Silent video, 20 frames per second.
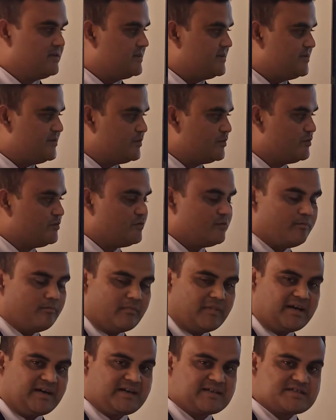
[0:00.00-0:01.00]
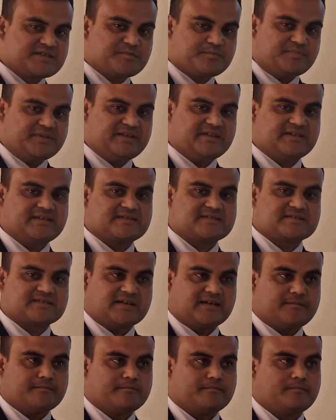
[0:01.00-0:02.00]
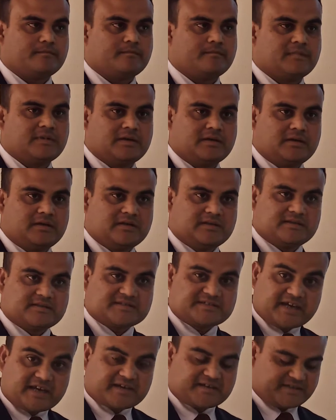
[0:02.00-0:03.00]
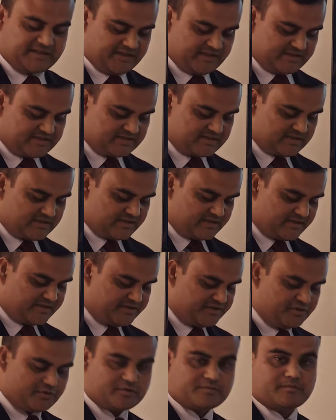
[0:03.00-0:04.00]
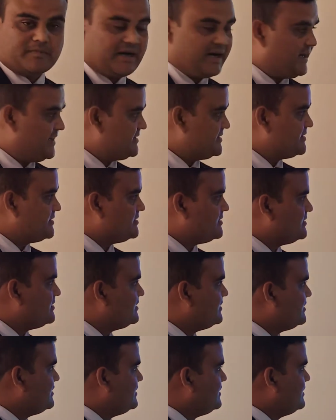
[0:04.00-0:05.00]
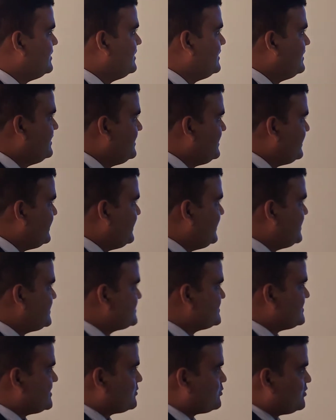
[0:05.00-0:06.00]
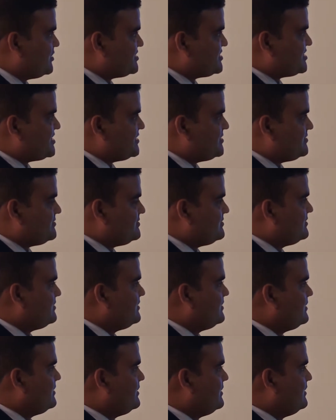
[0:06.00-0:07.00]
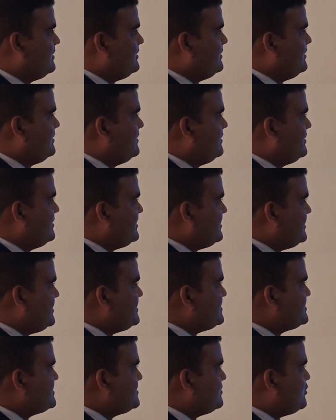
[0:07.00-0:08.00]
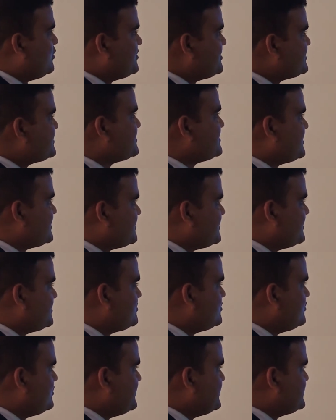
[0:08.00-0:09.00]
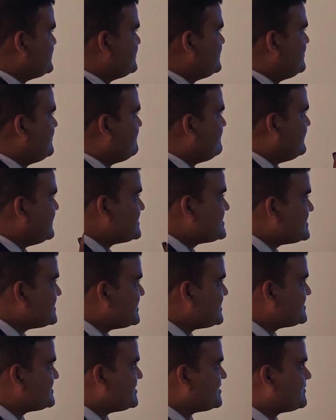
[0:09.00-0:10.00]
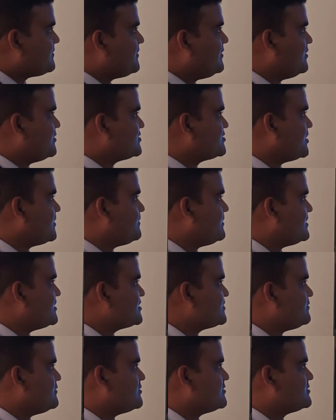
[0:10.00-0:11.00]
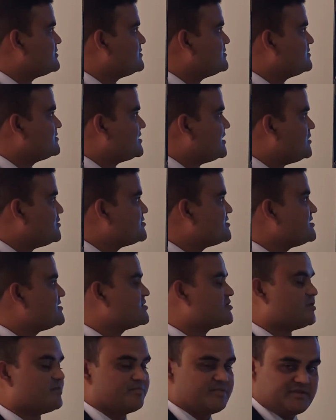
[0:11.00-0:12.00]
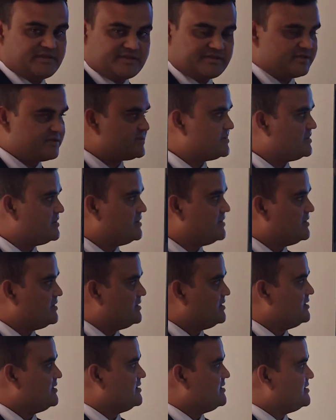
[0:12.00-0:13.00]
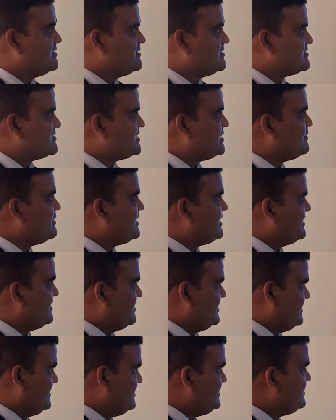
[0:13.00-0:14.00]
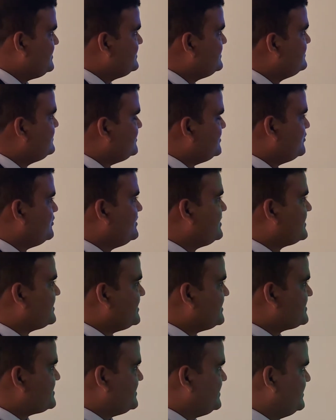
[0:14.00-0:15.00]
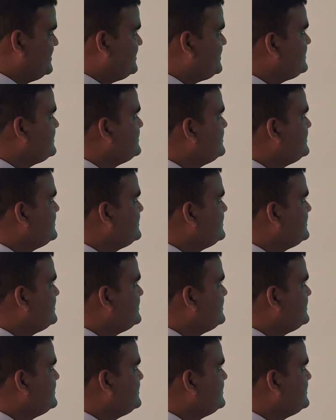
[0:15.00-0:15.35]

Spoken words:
you must bear some techniques in your mind. As the question is originated with fascinated philosophers for thousands of years. Similarly, you will get here